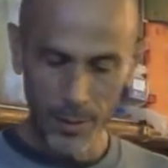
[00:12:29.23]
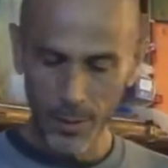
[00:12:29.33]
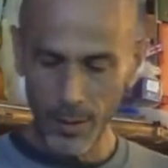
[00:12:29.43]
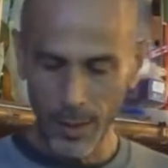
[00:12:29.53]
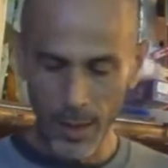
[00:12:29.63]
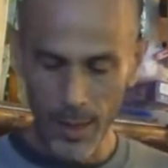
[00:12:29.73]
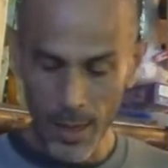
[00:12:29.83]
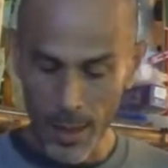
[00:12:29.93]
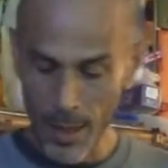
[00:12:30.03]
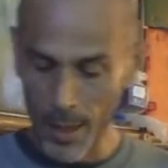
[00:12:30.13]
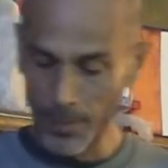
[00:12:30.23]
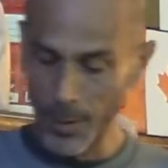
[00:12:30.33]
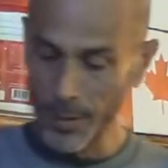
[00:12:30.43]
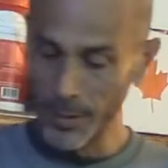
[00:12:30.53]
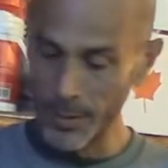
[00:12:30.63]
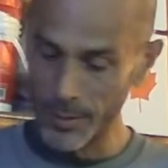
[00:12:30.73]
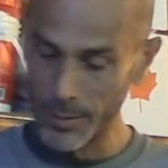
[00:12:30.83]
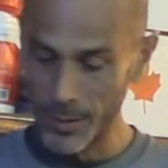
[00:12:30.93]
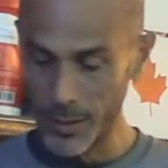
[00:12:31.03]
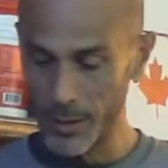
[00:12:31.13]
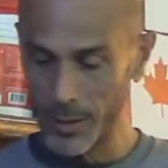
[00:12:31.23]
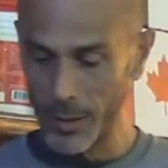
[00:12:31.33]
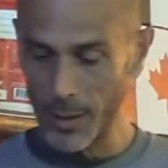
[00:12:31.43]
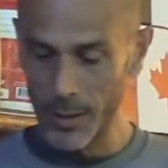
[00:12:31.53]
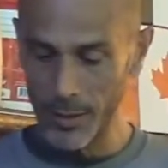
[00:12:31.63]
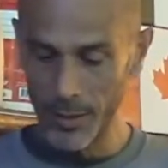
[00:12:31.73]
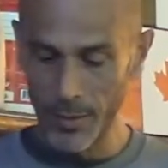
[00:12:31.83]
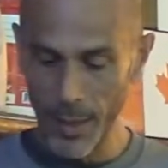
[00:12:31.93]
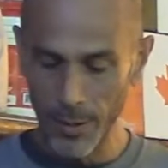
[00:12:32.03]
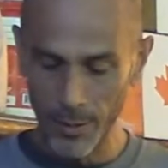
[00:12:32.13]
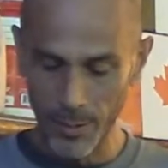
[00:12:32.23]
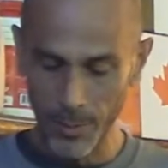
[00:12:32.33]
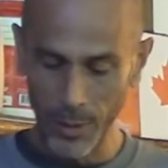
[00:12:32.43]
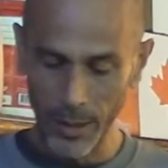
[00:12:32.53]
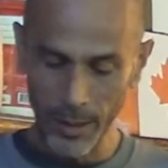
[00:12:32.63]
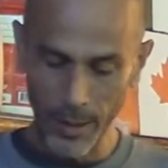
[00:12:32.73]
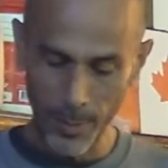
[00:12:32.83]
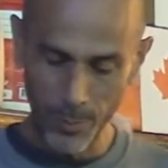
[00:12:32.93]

And then I'm going to just toss it around, break it up.